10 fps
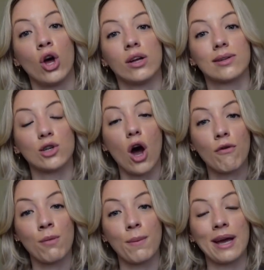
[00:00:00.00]
start
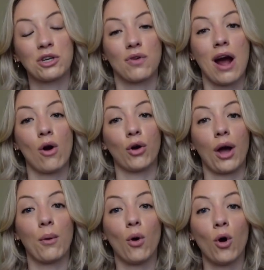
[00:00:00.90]
from the picture rail and
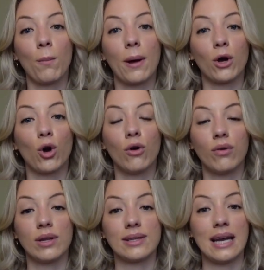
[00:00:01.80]
go up and
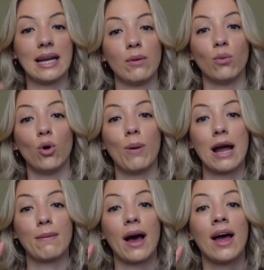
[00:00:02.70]
cover the ceiling in
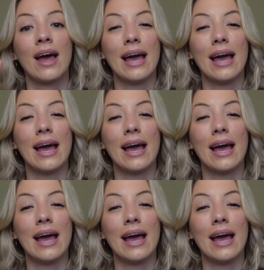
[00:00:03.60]
wallpaper.